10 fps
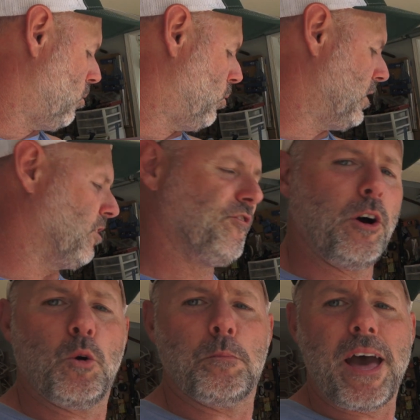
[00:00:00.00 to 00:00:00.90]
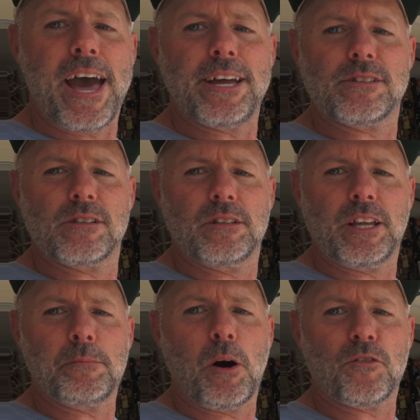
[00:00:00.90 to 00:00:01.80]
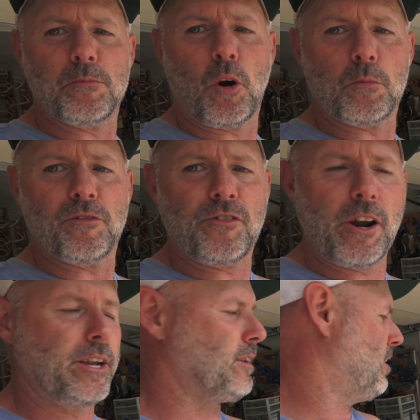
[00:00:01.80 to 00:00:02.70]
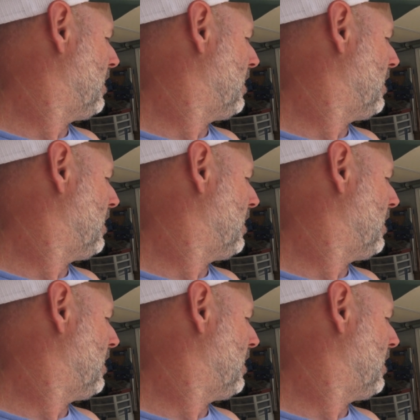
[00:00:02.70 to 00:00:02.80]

with the foam mats that I bought from Harbor Freight,